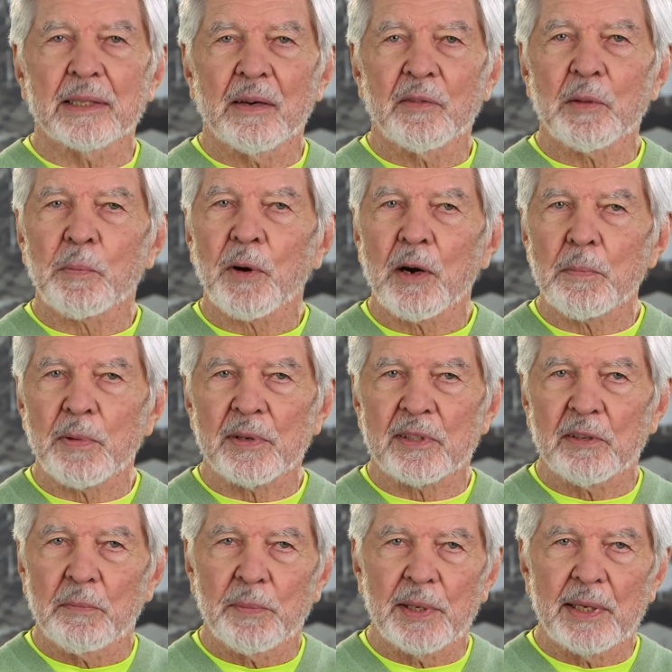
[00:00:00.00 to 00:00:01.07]
of the
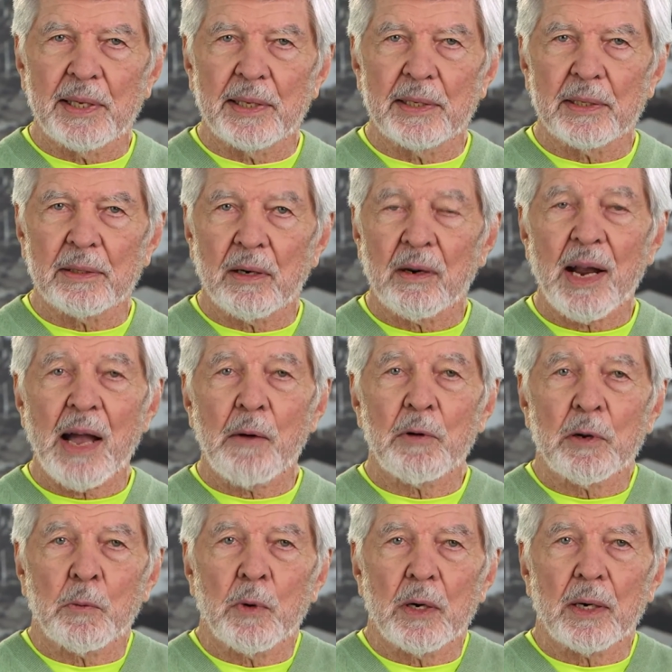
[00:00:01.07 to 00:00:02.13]
purpose of B or how
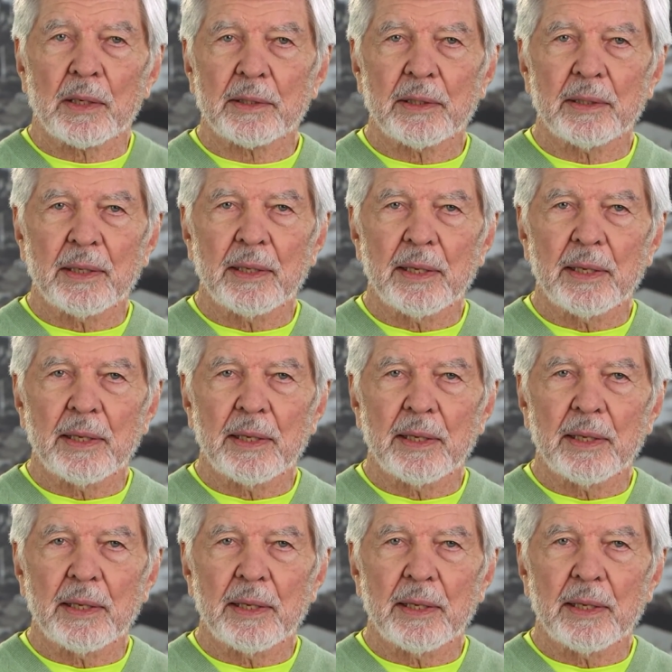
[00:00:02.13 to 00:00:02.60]
it worked